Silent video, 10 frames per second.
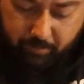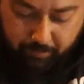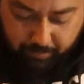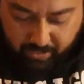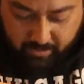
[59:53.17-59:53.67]

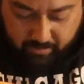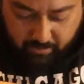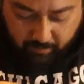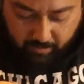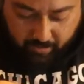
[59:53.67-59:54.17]
big
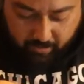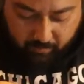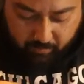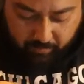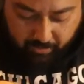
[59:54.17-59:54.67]
time
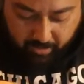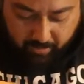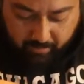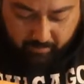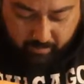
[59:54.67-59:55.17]
Harlequin
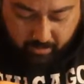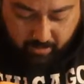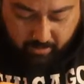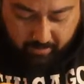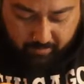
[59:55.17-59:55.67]
player,
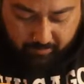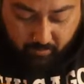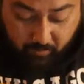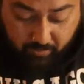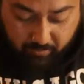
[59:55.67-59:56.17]
but
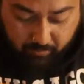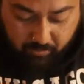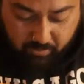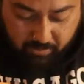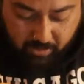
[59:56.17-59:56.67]
when the
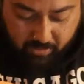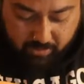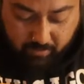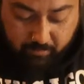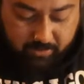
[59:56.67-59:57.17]
book got changed,
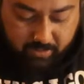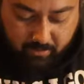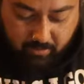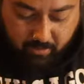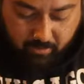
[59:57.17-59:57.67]
and I'm not saying
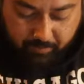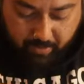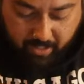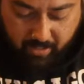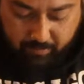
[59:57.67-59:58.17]
that they got
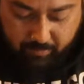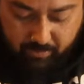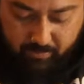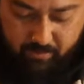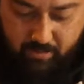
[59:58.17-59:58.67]
bad
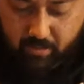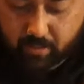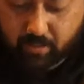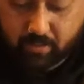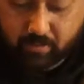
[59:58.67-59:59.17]
because
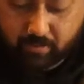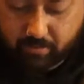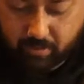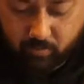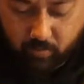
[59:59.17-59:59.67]

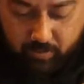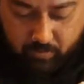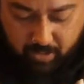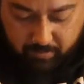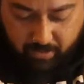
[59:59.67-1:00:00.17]
their win
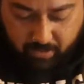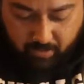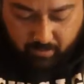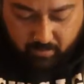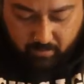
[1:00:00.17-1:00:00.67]
rate
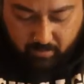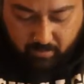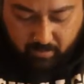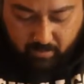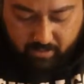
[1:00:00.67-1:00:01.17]
being,
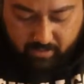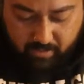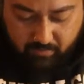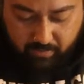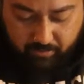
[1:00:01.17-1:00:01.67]
like
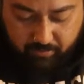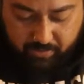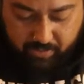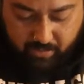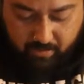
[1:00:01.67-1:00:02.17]
70 odd
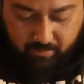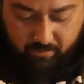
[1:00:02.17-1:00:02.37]
percent,